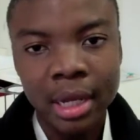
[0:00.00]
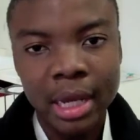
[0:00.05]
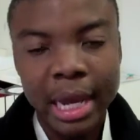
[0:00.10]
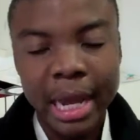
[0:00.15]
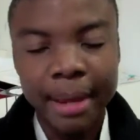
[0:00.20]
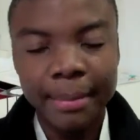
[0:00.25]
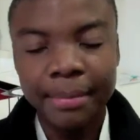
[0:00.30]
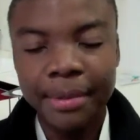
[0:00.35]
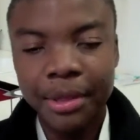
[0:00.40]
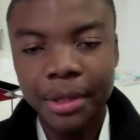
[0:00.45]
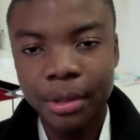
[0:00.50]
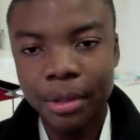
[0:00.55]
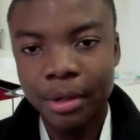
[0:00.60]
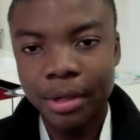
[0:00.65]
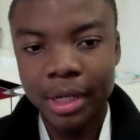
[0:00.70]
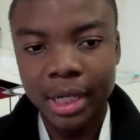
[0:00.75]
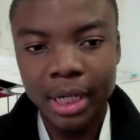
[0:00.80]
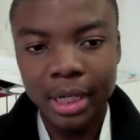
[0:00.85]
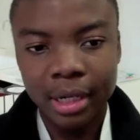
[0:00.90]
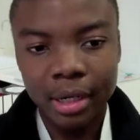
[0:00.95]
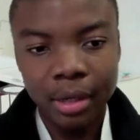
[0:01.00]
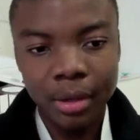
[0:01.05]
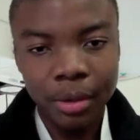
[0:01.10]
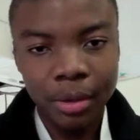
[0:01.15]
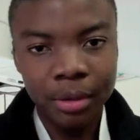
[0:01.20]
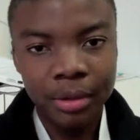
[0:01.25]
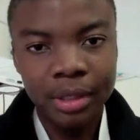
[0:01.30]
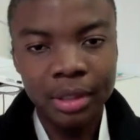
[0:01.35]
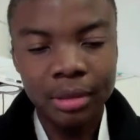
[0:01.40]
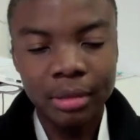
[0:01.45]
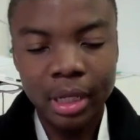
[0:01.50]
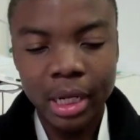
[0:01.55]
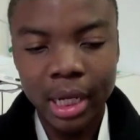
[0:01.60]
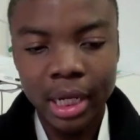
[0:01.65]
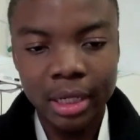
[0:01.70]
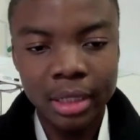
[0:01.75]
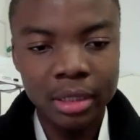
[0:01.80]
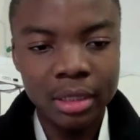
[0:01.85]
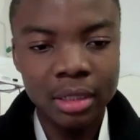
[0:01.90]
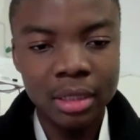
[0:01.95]
M theory,
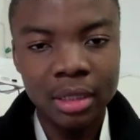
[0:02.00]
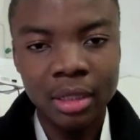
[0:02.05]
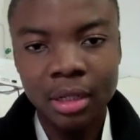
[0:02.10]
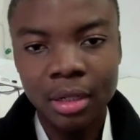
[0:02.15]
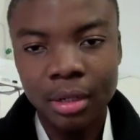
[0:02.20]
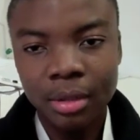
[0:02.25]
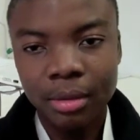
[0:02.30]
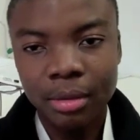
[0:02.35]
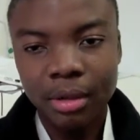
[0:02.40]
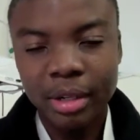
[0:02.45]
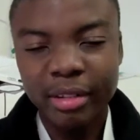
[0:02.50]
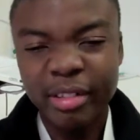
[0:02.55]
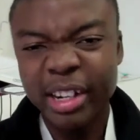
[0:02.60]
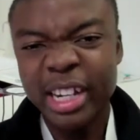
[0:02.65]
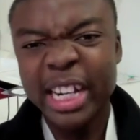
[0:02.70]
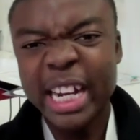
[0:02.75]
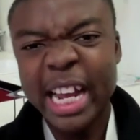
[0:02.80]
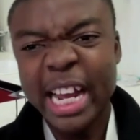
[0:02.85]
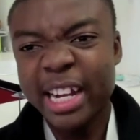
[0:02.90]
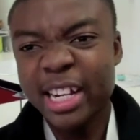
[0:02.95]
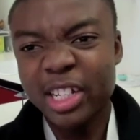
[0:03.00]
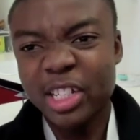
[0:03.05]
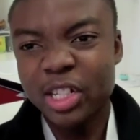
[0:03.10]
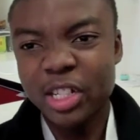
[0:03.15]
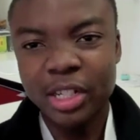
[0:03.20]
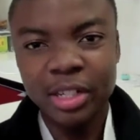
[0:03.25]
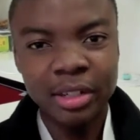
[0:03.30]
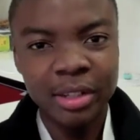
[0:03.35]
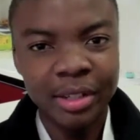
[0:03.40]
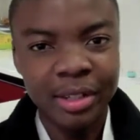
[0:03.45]
and green energy.